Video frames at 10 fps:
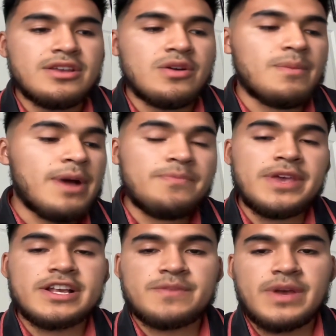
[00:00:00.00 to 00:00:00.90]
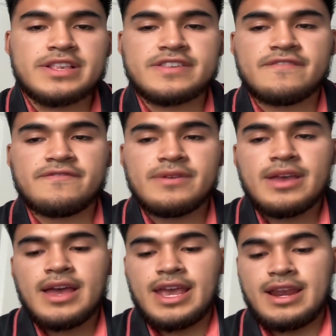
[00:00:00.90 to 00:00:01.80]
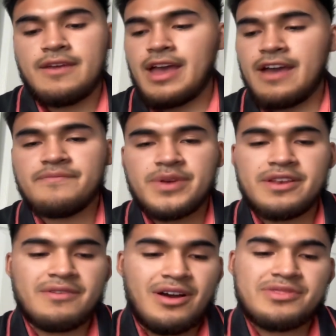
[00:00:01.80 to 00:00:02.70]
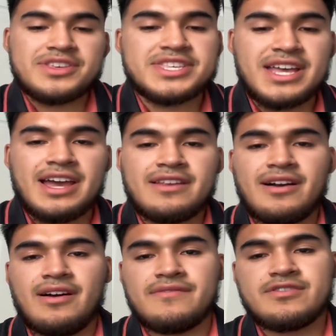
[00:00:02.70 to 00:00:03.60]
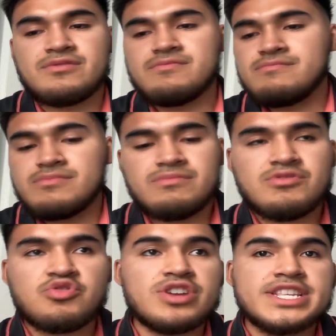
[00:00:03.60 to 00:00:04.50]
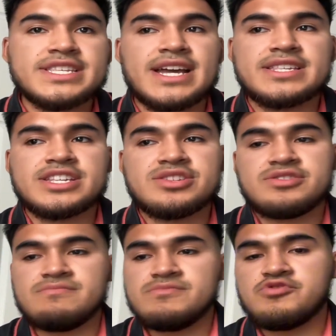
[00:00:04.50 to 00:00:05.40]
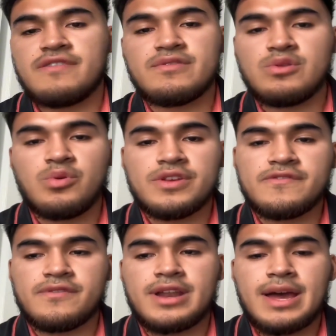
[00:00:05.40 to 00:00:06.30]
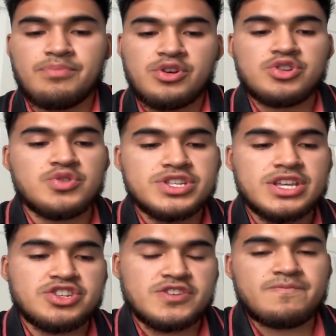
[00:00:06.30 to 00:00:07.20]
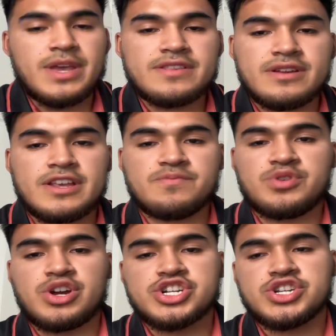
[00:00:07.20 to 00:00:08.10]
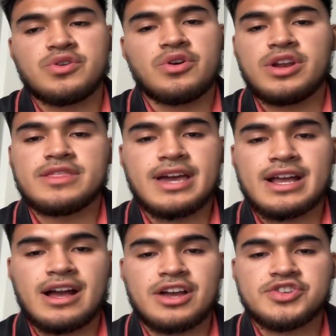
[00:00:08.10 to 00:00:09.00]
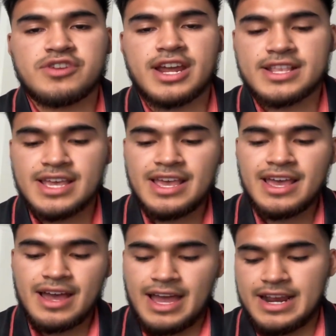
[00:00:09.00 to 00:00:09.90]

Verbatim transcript: know, it might be expensive, and I have been on the side of criticizing Trevor Lawrence for not producing just based on his production, earning that contract. I